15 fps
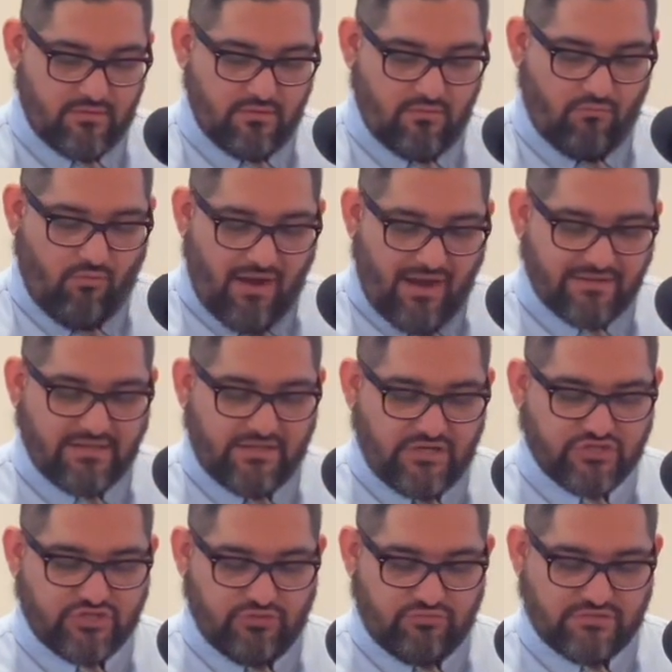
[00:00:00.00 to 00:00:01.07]
Why did He
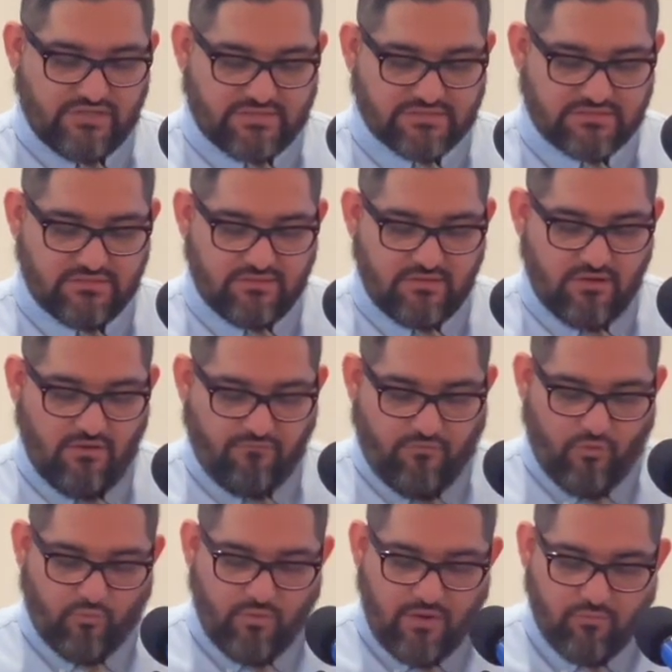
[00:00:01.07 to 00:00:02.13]
choose us?
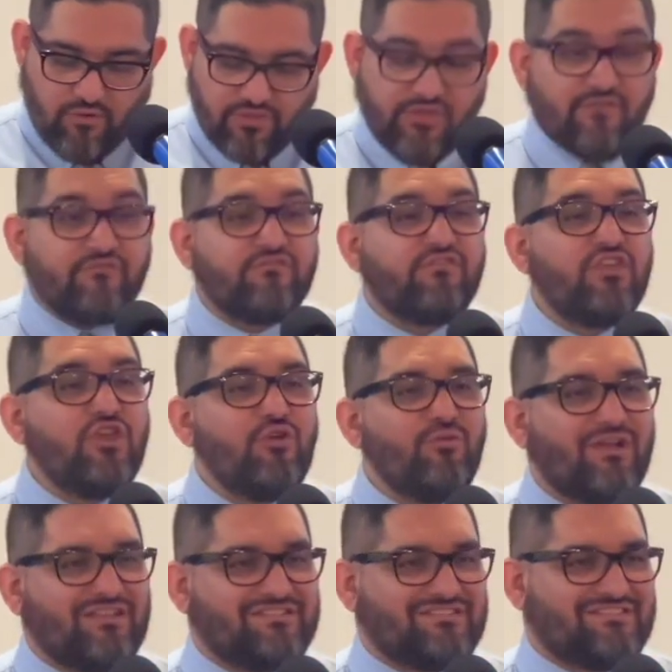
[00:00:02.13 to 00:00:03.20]
"For we were the
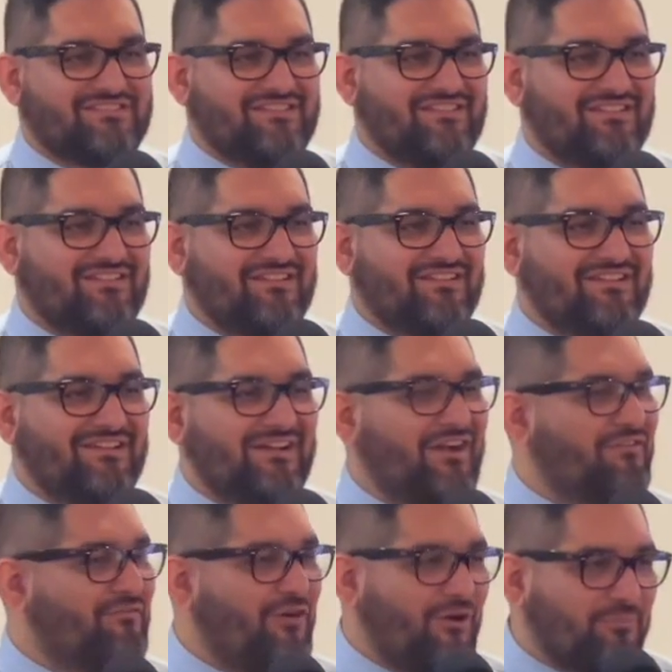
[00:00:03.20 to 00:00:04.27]
fewest
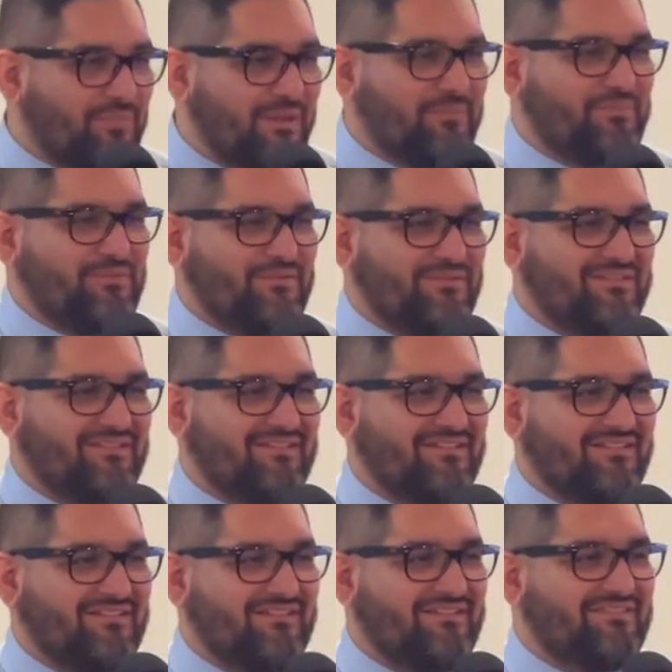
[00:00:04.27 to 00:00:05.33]
of all people."
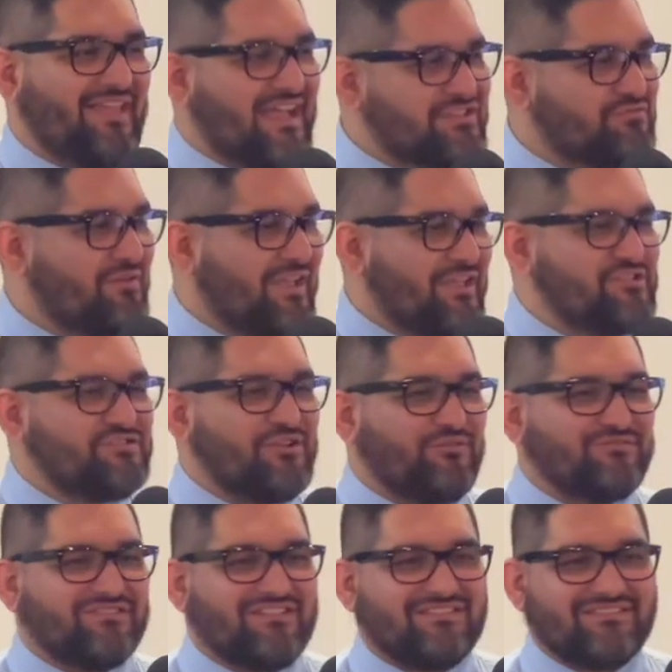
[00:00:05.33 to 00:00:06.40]
That's why He
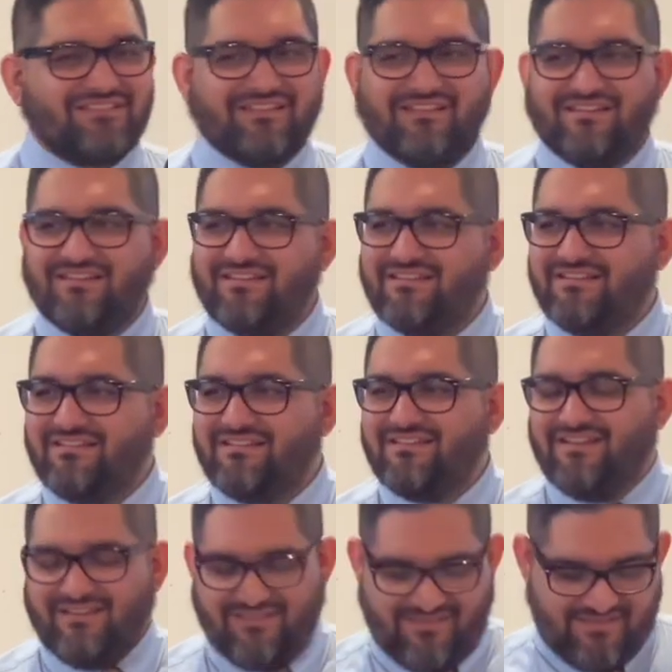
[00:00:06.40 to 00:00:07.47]
chose
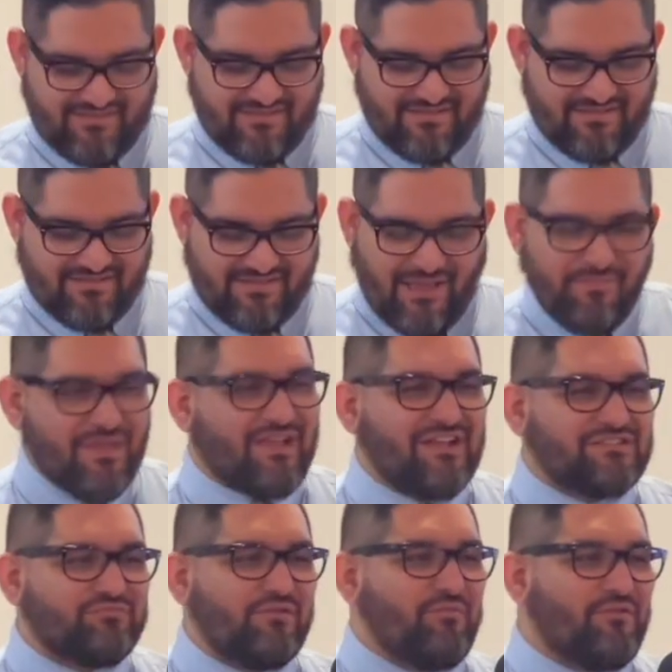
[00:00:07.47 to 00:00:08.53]
us. Not
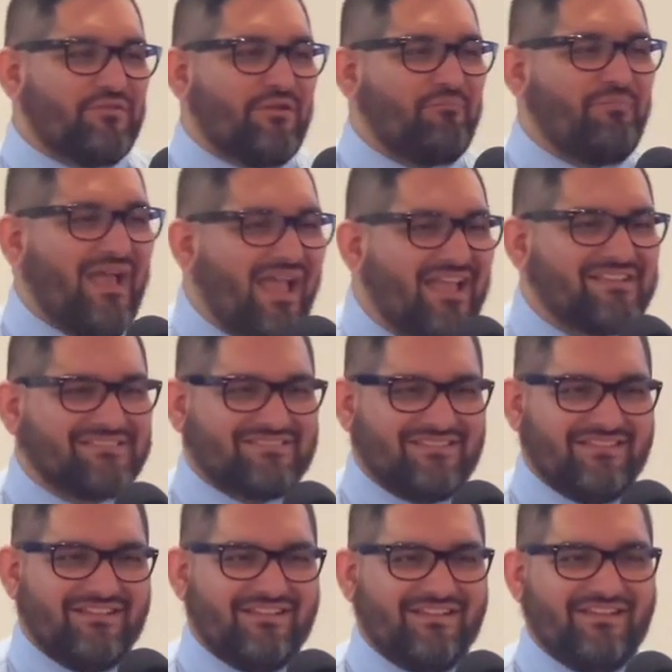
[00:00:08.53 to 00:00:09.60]
because we were the best.
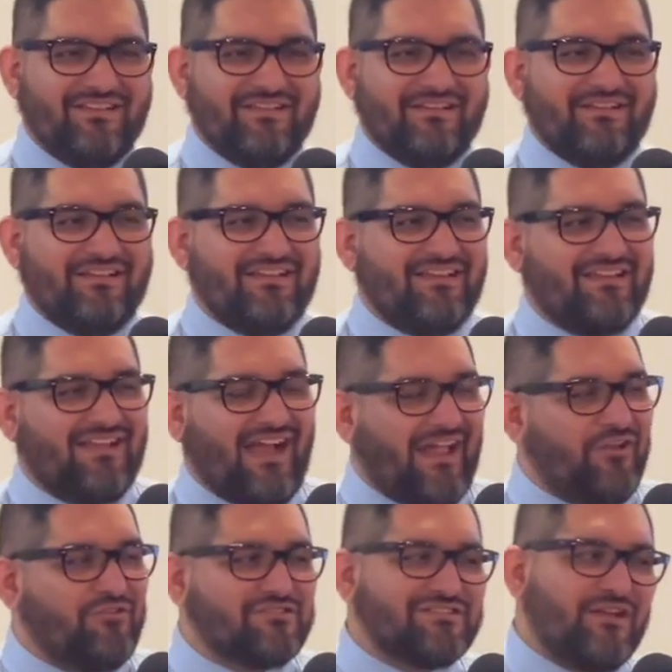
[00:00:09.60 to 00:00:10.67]
I
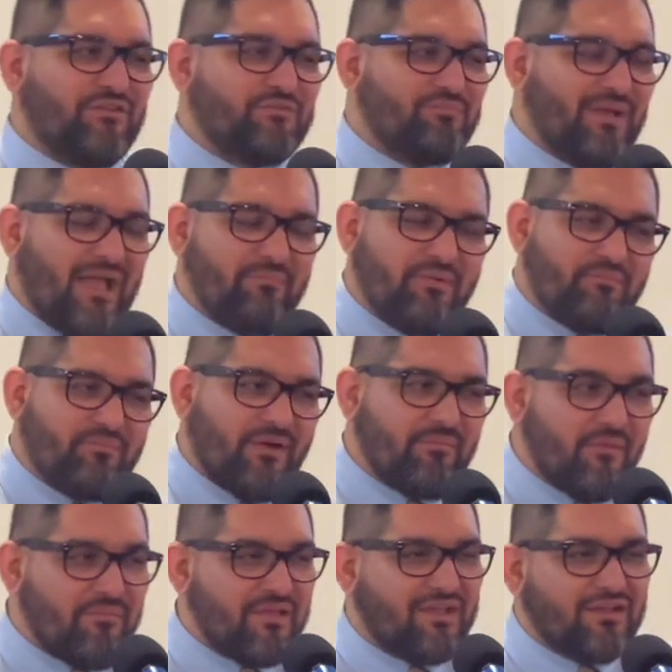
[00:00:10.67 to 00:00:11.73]
know it sounds bad, but
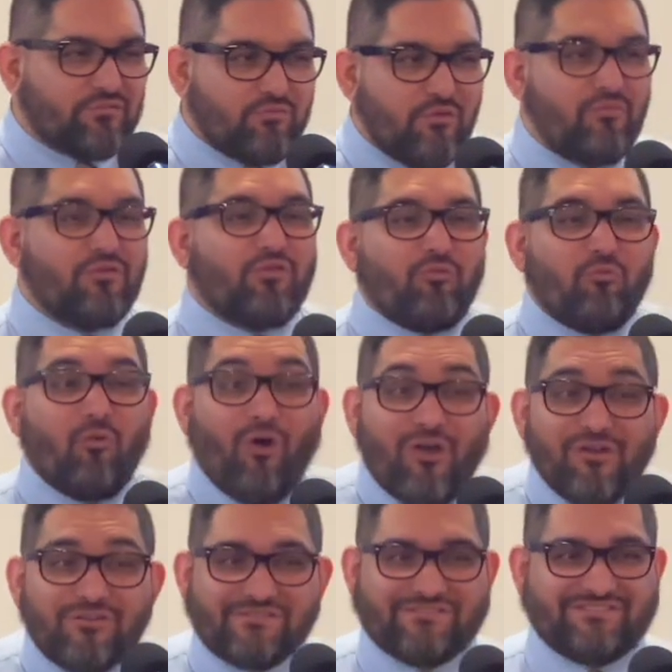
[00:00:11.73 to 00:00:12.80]
probably because we were the
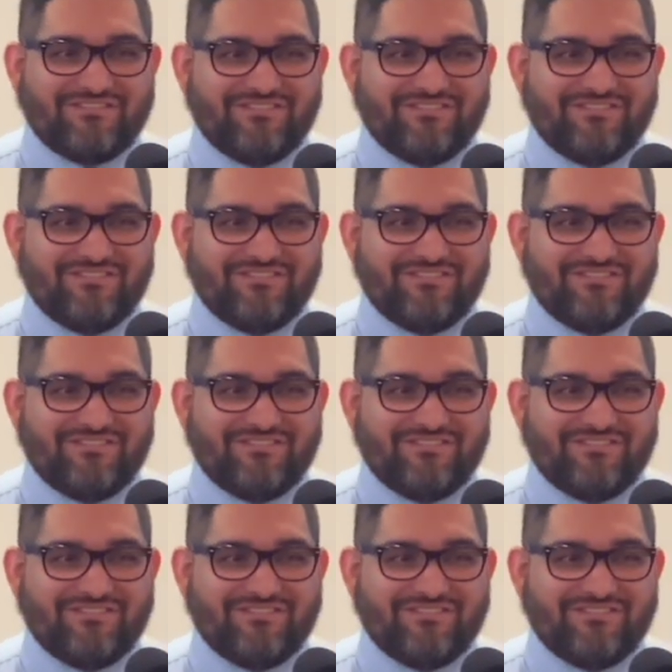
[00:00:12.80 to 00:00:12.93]
worst.